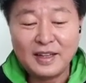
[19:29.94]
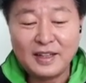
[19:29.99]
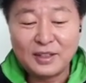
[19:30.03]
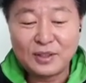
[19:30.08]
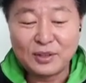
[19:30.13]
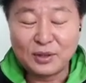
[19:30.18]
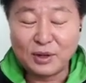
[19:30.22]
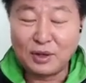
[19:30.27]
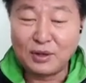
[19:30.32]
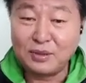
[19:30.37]

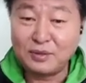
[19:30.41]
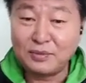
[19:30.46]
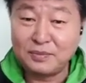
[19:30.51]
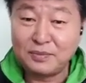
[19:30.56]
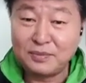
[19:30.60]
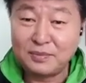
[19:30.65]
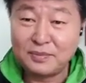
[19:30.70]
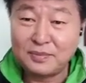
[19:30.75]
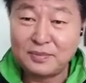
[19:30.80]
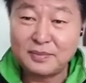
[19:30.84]
So
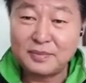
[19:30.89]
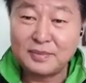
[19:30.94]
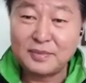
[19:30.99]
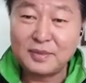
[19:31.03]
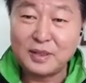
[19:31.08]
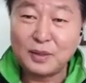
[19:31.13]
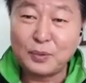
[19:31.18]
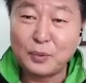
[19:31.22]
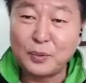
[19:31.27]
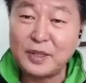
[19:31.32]

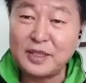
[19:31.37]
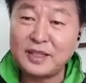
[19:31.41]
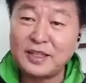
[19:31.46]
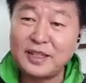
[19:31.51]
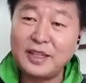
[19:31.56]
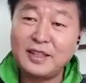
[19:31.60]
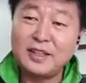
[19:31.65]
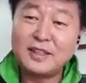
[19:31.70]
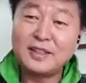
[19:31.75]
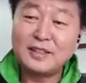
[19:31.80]
we
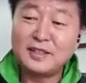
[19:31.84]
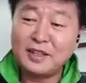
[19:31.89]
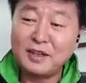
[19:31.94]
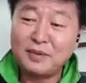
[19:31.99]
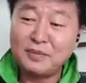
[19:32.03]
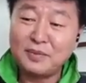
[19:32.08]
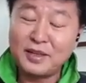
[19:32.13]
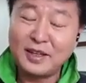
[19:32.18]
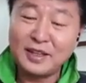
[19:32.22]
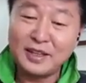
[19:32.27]
see the
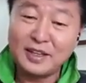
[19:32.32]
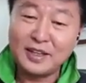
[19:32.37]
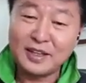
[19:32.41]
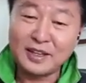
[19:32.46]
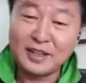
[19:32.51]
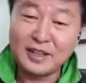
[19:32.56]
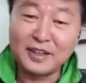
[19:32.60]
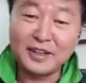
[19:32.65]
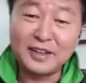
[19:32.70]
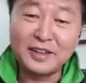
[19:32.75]
something
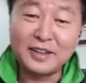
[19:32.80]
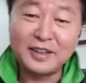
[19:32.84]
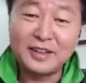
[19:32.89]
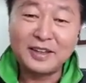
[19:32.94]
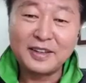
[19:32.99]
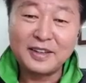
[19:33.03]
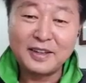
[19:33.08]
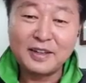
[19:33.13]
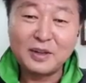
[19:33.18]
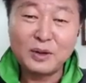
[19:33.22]
here.
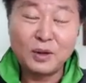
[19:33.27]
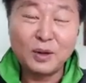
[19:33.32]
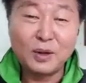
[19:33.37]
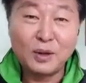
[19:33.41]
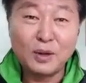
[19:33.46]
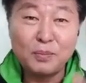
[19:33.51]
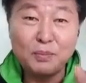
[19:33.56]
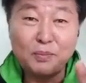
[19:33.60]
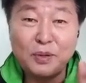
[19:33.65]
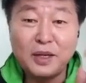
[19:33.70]

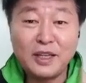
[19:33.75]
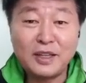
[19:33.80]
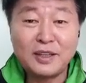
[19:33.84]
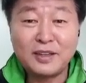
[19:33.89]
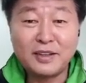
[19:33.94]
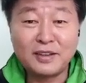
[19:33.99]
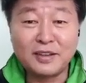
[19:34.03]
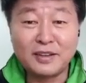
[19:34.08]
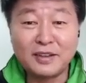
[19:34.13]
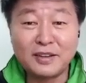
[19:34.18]

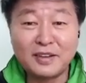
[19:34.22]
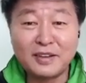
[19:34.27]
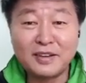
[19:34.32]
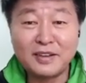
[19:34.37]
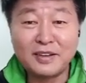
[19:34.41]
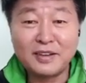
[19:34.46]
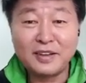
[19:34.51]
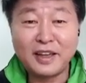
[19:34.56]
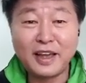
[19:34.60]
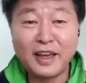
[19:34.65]
Peter
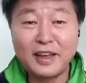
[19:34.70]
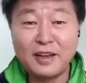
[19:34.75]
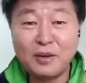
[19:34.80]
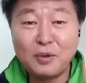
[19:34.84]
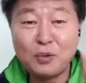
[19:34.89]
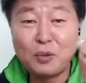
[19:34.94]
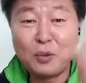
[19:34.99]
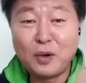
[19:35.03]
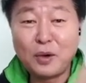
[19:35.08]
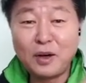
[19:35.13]

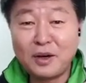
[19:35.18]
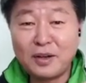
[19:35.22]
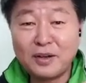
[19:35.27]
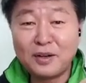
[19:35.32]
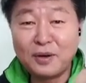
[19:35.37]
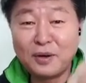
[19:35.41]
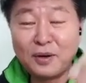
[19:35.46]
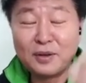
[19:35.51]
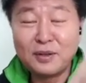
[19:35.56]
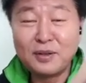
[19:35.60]
can walk
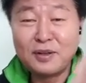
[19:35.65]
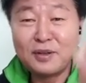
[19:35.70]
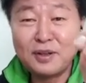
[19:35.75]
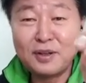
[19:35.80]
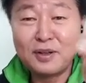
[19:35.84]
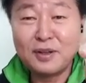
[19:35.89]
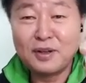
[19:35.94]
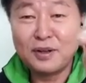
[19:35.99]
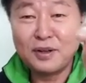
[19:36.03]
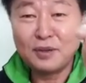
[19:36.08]
on
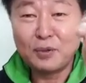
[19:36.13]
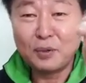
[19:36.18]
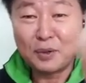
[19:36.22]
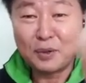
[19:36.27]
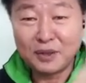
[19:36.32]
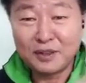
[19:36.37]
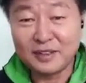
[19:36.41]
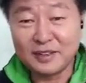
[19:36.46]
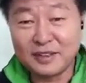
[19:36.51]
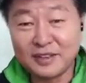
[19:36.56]
the
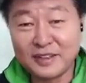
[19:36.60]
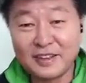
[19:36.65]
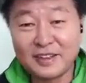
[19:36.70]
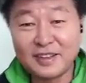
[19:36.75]
water.